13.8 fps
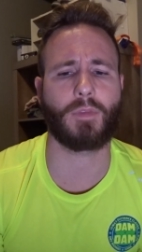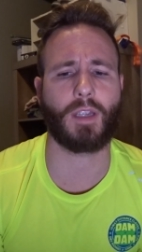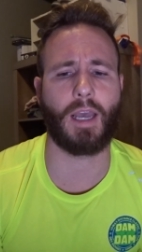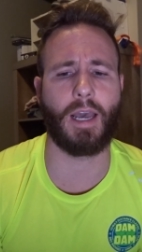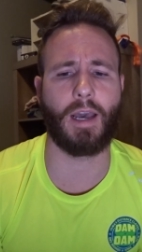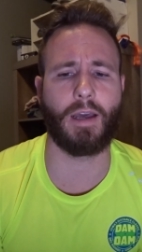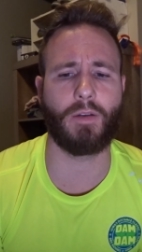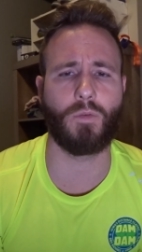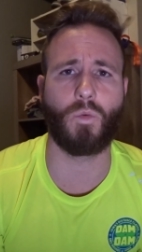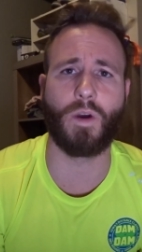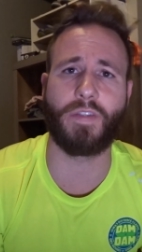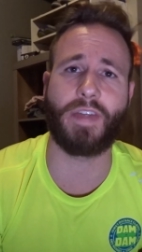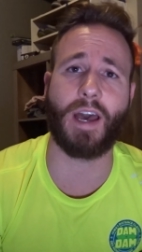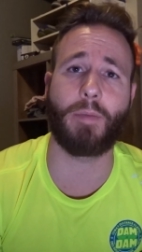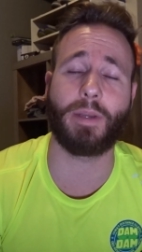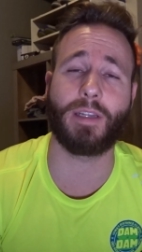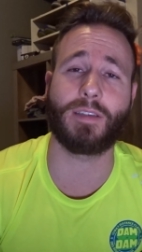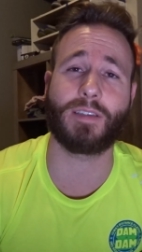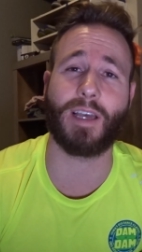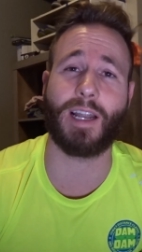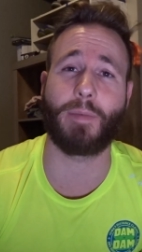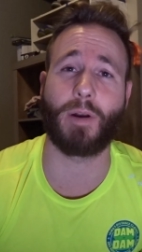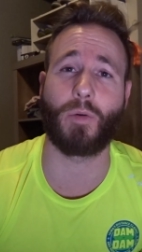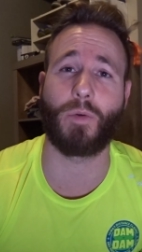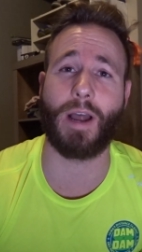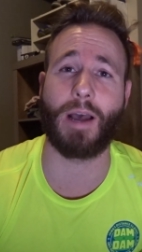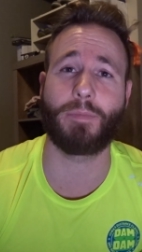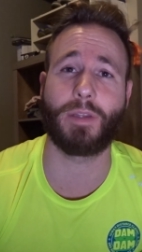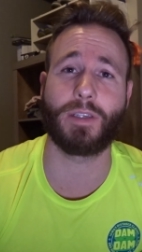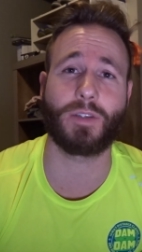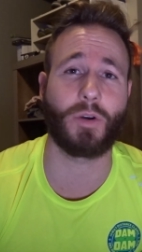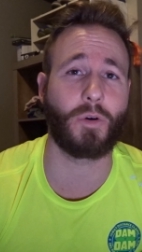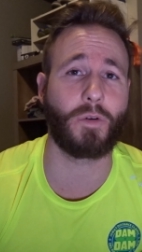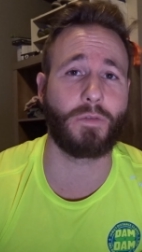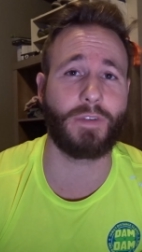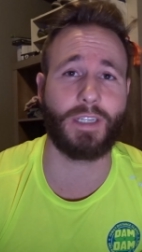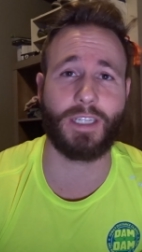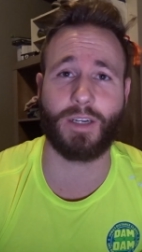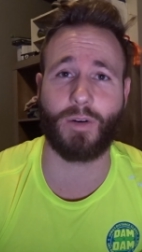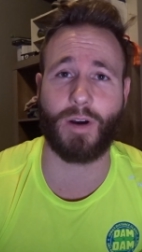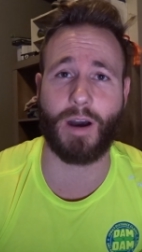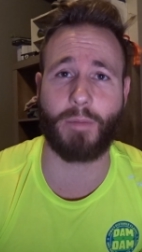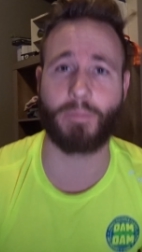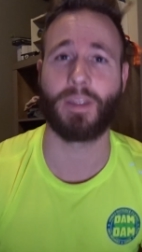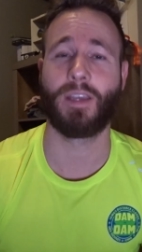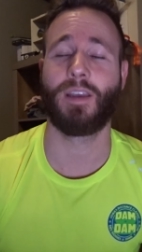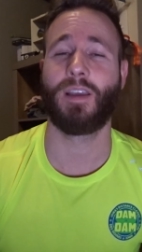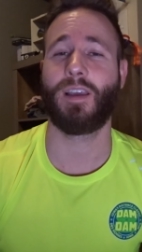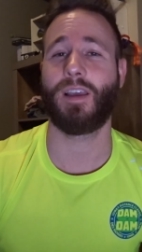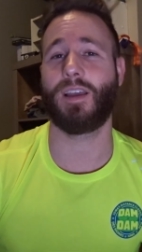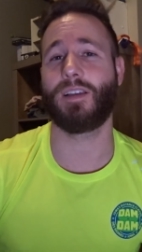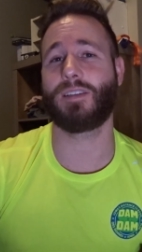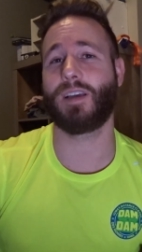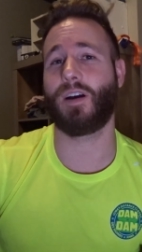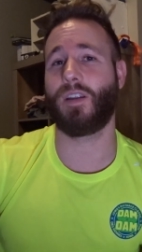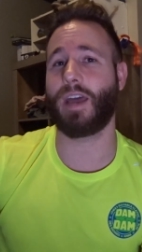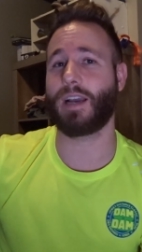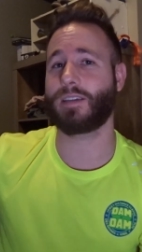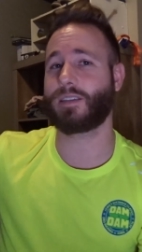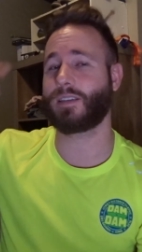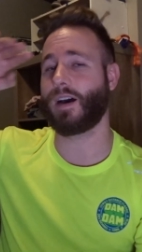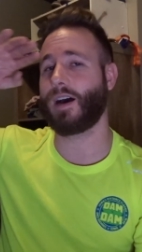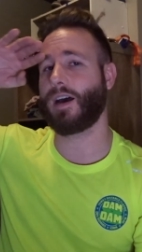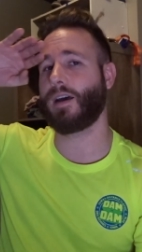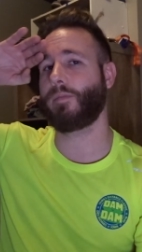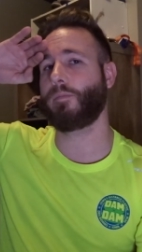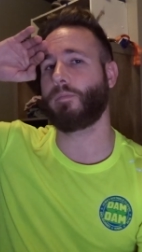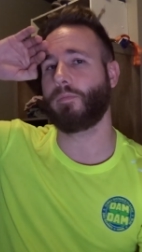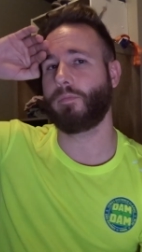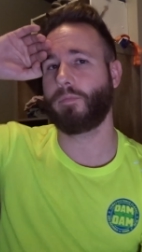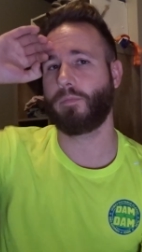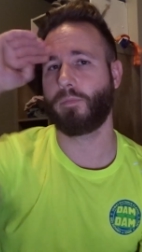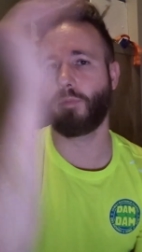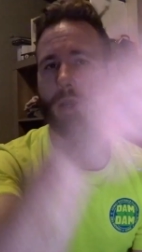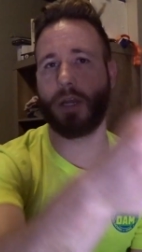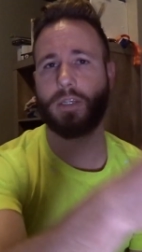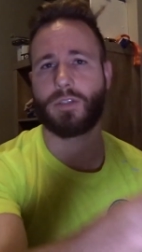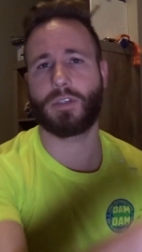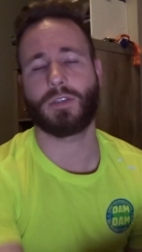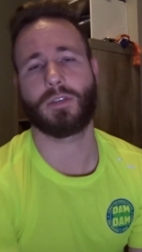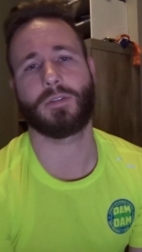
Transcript: And with that being said, I'm gonna wrap this whole video up. Until next time, peace.